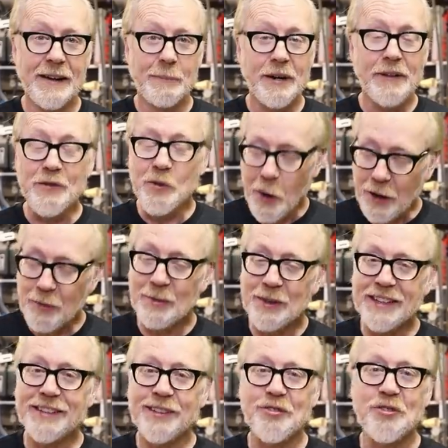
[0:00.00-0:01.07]
But if you are
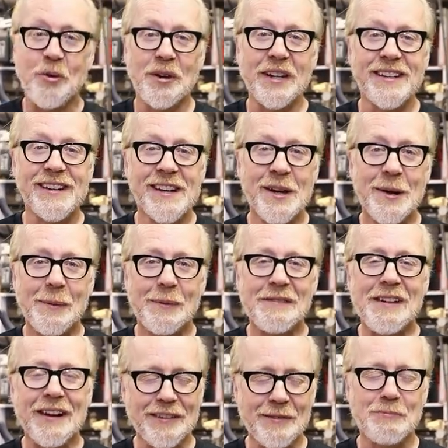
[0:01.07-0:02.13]
willing to join,
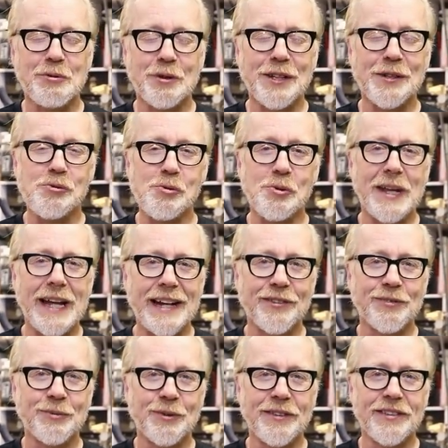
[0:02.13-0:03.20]
we've got some pretty cool
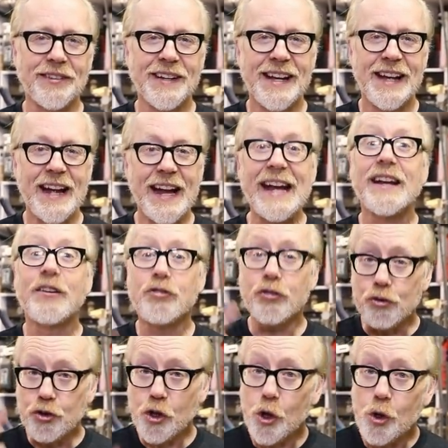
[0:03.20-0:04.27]
extras and
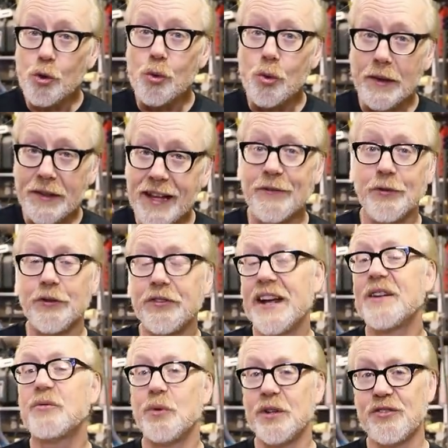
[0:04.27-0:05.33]
two levels
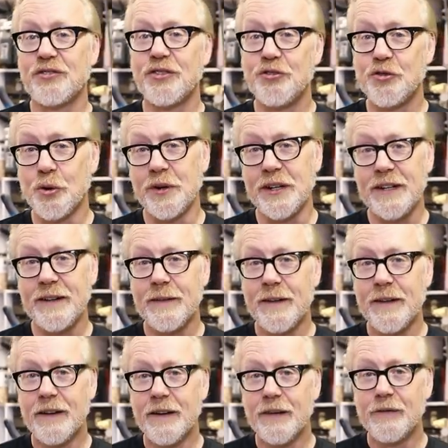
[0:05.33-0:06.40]
at which to join.
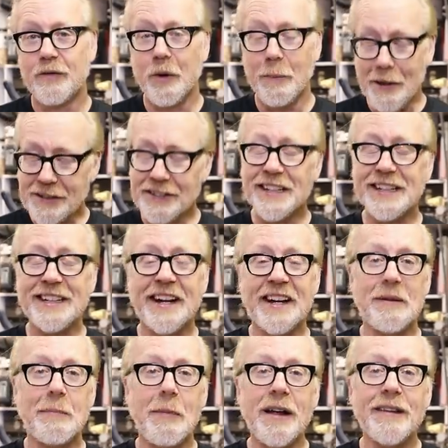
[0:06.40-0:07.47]
For a buck
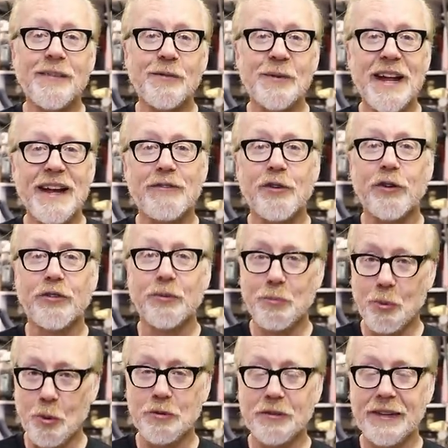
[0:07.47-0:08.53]
99 a month, we have our
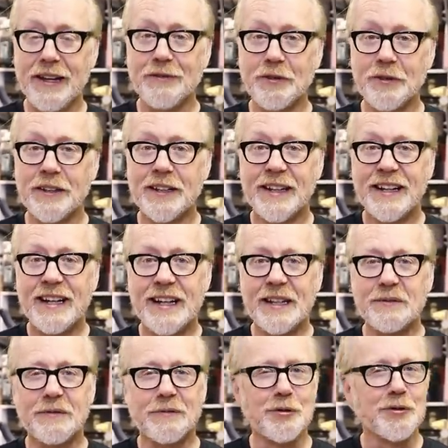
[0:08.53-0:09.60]
supporter level,
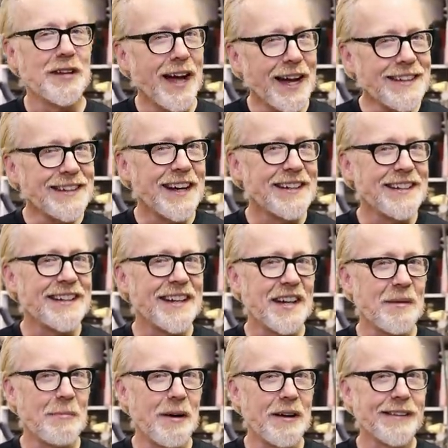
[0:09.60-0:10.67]
and for
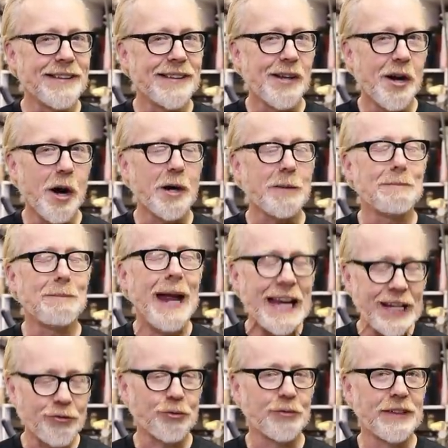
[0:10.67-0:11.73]
9.99 a month, our
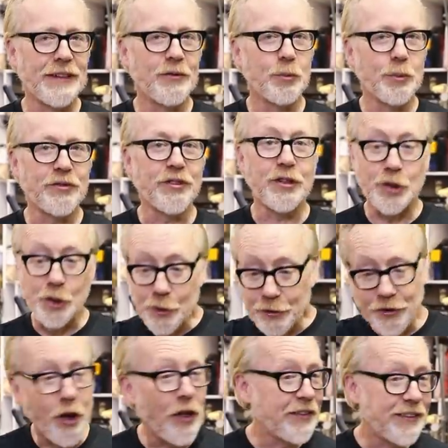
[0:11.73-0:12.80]
patron level, which
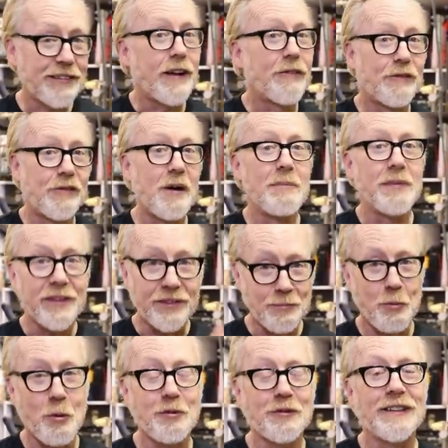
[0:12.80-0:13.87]
includes all the stuff from the
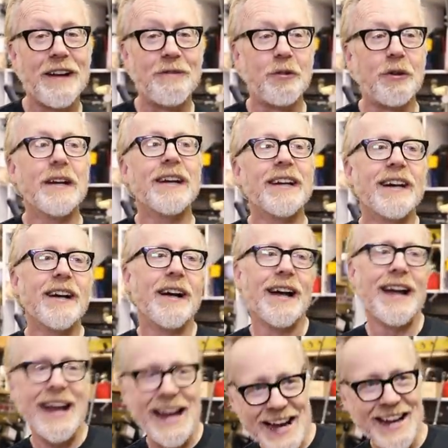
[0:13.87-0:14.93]
supporter level
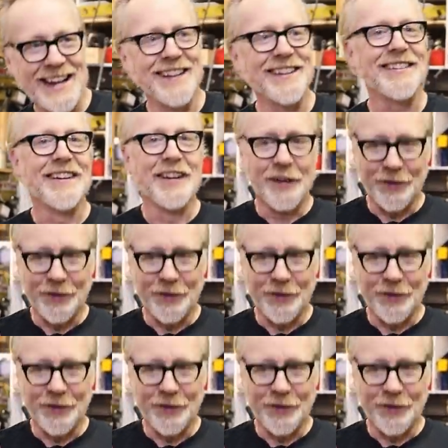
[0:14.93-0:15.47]
and